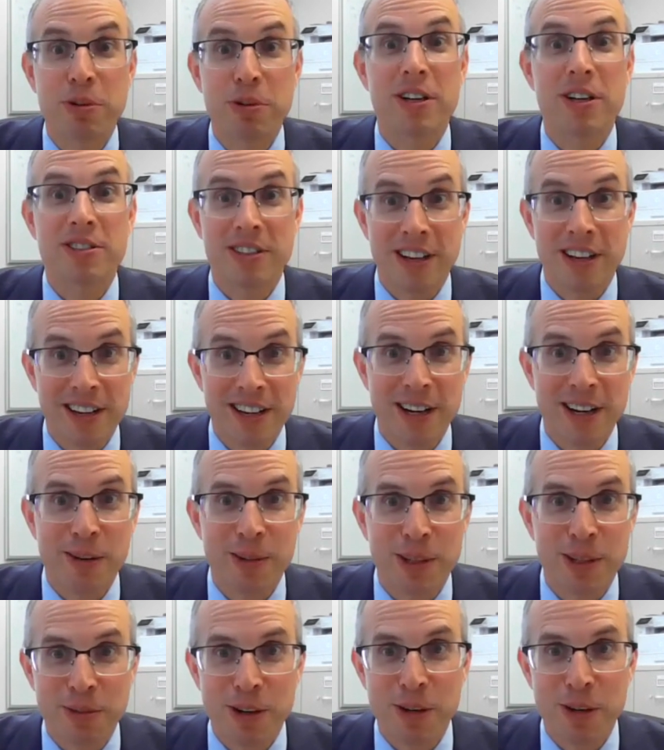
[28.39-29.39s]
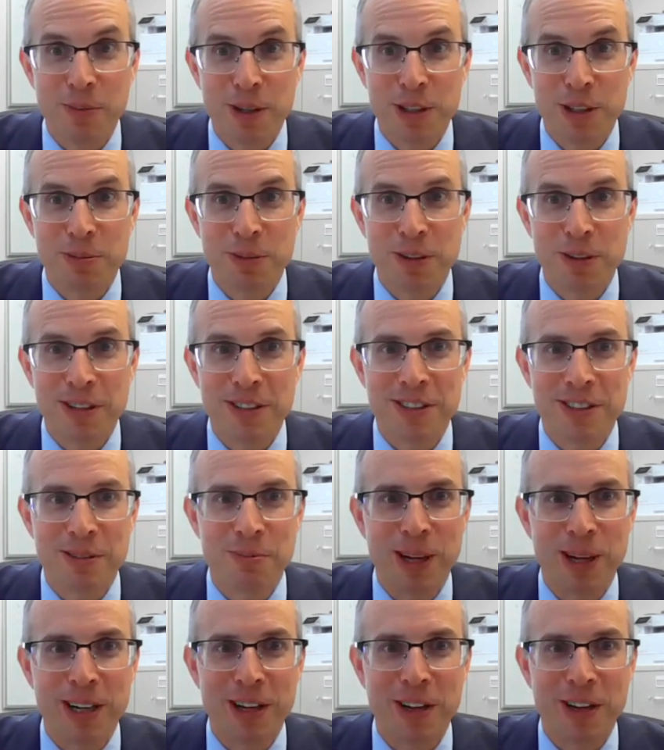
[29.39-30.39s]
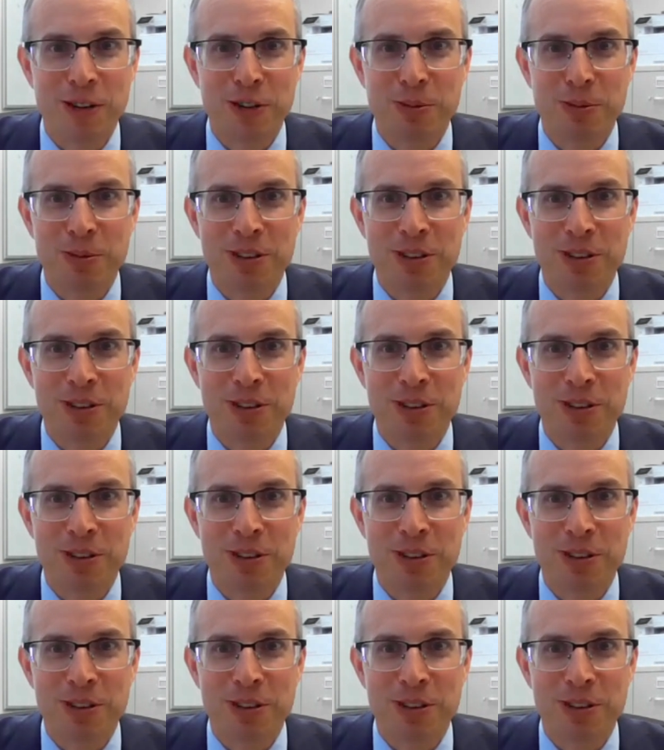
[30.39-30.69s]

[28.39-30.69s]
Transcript: plus economic development experience and many others